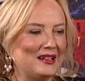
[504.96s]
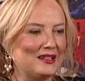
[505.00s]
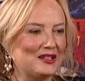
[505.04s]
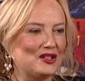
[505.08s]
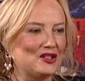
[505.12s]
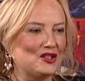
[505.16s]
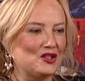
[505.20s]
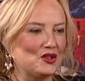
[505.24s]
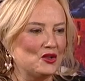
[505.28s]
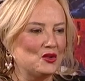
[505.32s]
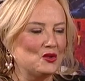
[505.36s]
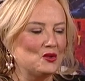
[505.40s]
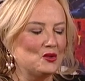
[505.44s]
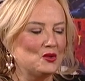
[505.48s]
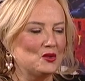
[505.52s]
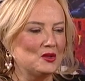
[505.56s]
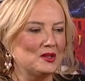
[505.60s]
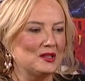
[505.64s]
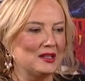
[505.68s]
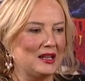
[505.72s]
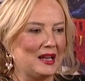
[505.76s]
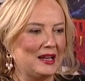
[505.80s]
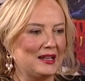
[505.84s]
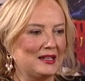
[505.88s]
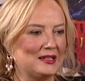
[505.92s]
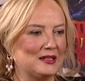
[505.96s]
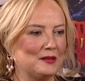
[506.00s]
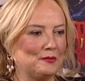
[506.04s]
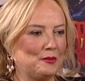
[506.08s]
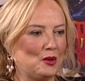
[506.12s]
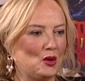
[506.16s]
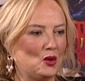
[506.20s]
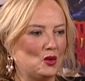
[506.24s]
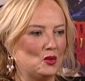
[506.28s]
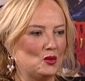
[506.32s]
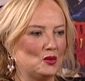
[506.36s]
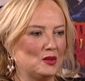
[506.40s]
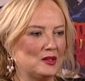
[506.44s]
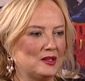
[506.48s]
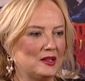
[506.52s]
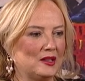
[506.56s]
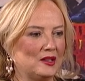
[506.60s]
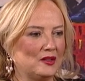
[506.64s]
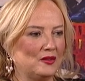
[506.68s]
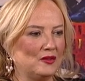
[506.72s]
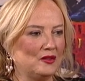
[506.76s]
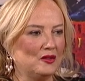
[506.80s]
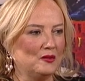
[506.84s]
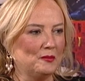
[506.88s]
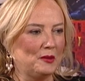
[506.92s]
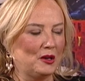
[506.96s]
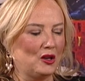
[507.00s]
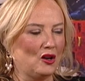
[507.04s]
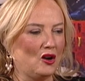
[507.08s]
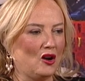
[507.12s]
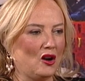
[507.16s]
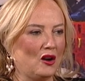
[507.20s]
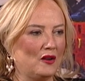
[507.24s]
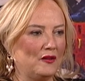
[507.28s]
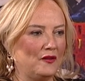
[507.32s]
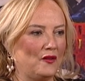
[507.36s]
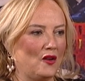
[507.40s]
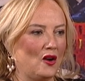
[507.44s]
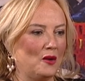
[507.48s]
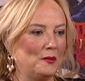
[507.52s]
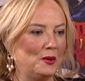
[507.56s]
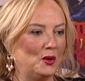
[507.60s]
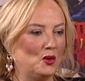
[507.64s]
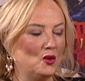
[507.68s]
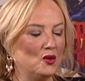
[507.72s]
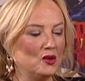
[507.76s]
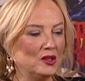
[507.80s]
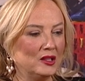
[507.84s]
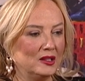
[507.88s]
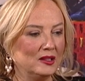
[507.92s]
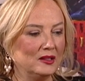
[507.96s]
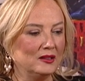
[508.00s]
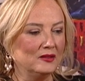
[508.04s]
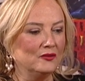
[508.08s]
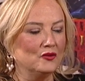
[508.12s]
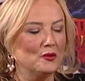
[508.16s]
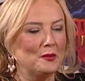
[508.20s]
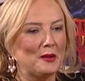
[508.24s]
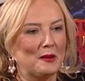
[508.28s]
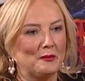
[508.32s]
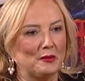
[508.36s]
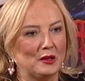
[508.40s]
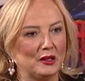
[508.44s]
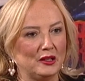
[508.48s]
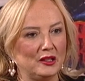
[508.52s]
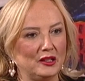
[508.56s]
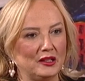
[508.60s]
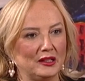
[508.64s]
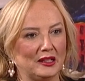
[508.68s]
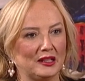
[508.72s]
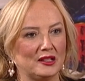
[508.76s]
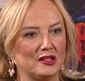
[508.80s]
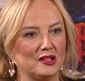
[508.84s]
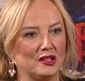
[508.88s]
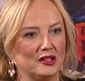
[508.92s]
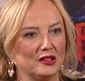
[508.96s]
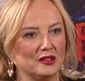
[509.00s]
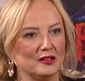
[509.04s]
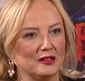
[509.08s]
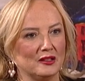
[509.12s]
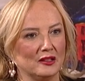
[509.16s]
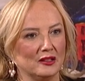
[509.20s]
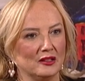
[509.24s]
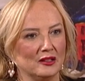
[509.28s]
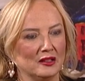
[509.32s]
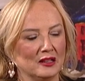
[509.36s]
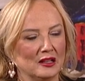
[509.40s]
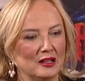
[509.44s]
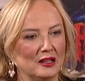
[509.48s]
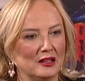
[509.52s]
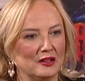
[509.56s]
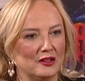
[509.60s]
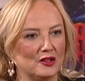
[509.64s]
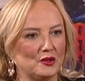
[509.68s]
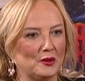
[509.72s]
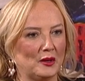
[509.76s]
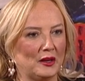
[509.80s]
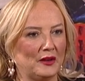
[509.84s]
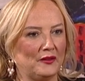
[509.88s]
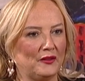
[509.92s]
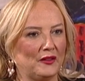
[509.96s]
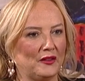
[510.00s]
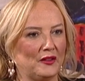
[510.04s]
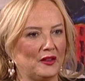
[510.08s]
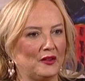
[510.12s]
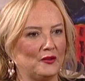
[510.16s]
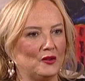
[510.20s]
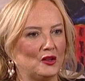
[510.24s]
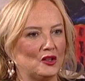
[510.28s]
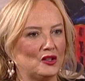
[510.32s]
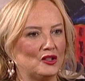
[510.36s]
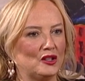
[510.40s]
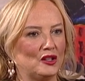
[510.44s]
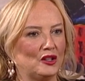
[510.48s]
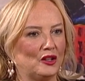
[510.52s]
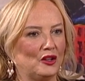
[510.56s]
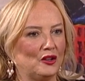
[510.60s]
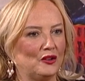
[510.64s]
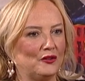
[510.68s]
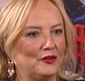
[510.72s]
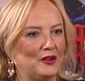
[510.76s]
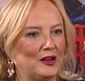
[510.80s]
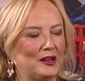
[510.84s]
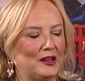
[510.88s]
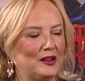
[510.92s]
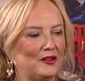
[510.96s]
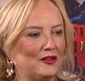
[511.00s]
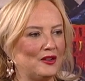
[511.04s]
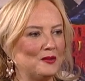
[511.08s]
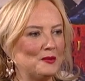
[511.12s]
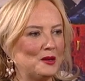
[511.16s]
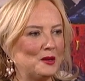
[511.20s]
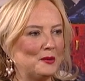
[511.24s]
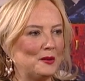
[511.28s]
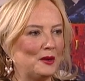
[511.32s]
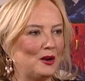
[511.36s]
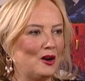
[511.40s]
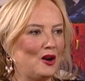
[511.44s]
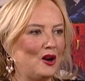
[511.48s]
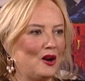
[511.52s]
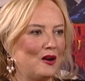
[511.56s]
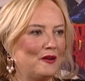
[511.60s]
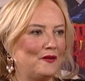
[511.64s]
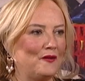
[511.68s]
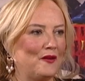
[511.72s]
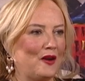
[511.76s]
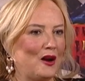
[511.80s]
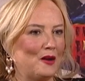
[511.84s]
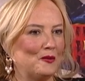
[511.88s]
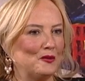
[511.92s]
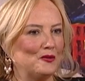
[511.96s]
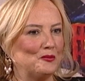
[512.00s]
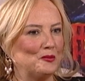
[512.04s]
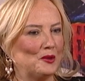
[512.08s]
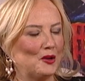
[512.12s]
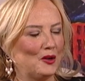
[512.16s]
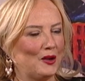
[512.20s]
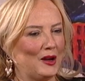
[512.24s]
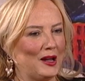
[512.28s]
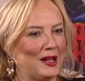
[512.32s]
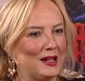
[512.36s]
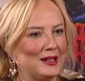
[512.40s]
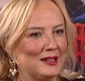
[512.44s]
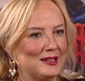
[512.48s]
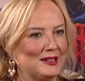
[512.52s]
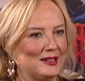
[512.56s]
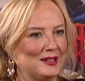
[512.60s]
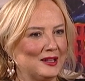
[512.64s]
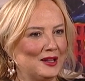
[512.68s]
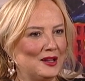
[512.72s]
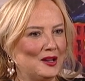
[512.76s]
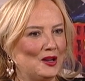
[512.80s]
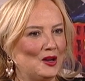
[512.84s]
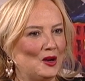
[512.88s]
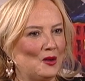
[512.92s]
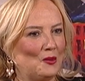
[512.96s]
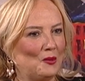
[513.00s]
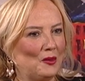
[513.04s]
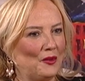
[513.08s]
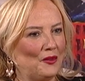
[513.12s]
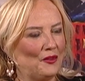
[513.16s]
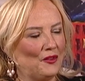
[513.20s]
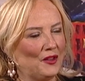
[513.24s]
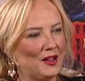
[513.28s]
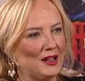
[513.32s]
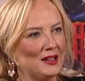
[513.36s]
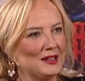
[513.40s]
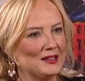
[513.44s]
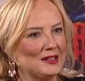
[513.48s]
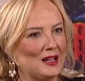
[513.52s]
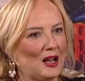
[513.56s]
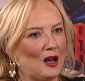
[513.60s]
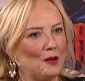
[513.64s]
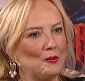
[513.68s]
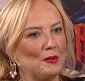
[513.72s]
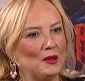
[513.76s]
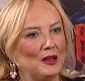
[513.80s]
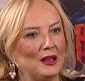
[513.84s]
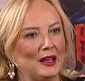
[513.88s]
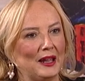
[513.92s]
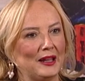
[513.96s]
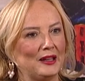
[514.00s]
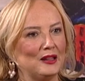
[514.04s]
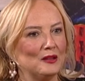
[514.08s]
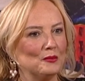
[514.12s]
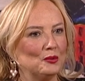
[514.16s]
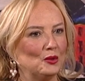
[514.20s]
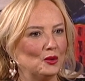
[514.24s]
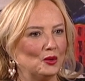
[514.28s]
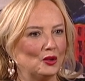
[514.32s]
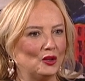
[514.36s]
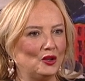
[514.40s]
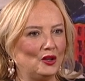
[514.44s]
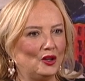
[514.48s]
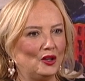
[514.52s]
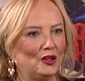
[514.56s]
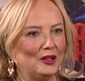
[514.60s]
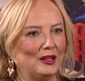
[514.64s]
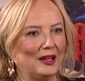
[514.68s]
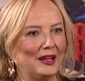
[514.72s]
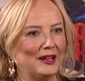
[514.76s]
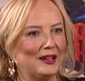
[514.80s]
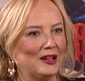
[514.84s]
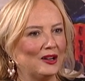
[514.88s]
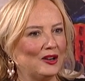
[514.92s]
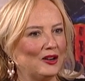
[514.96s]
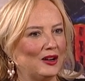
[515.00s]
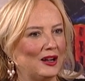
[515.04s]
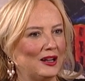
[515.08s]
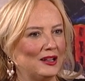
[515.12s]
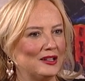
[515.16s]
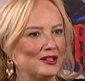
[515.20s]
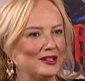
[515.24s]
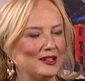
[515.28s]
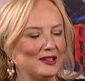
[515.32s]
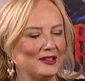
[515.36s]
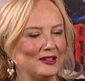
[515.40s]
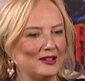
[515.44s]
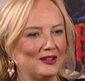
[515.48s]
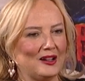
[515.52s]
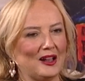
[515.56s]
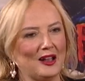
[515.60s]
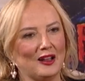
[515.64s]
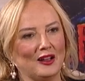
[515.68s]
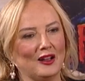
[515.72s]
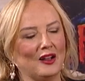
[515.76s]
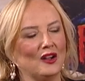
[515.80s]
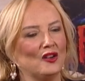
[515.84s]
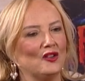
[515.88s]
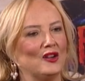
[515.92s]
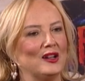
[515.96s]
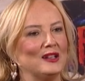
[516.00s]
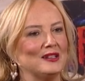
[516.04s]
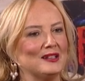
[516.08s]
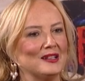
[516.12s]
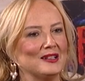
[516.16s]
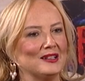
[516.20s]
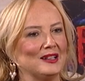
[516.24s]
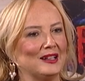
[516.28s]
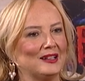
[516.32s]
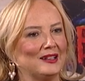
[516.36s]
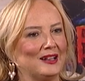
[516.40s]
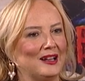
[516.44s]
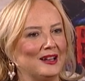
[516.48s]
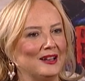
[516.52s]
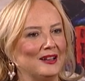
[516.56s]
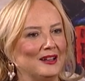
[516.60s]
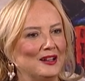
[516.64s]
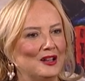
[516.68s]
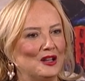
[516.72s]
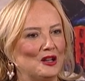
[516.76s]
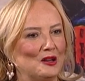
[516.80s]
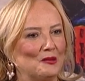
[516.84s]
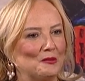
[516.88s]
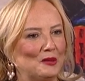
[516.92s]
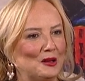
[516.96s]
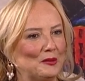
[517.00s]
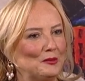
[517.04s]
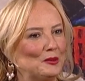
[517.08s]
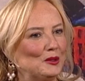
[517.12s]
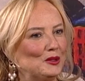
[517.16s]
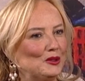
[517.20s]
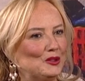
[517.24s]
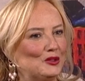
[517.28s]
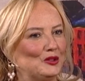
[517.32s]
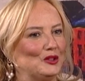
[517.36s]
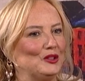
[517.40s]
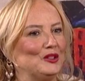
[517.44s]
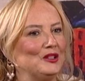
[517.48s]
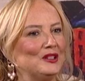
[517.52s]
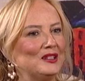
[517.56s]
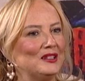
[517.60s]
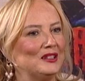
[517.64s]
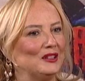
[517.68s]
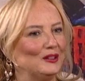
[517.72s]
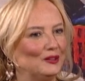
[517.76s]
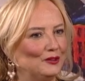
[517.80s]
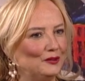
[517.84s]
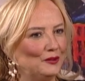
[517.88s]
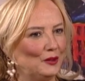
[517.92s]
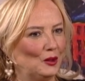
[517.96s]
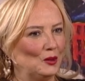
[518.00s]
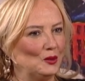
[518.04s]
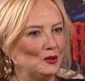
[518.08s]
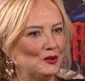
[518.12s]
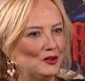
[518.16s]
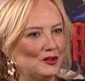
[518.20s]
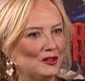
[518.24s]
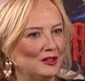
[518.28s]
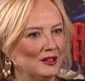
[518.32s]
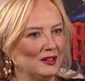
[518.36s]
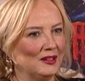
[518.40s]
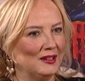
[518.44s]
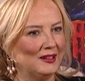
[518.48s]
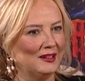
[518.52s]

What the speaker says: it shows, I suppose, that no matter how far we've gone, and remember, next year is the 25th anniversary of the Good Friday Agreement, no matter how far we've progressed, when things happen, like the protocol, like a crisis like that, people do still vote